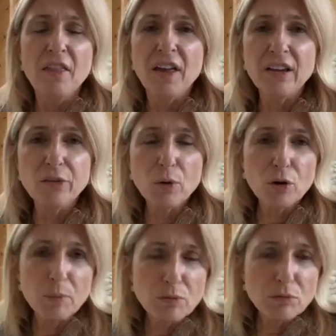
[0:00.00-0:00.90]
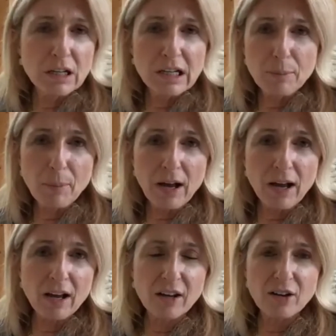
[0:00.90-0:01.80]
things were going to be really
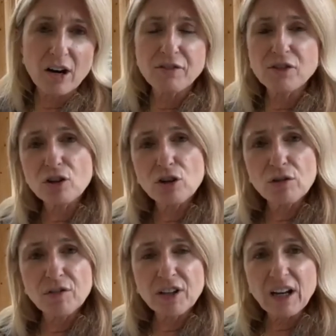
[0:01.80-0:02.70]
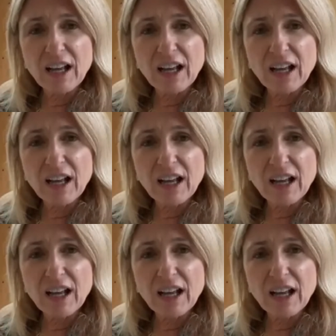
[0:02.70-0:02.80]
bad after COVID,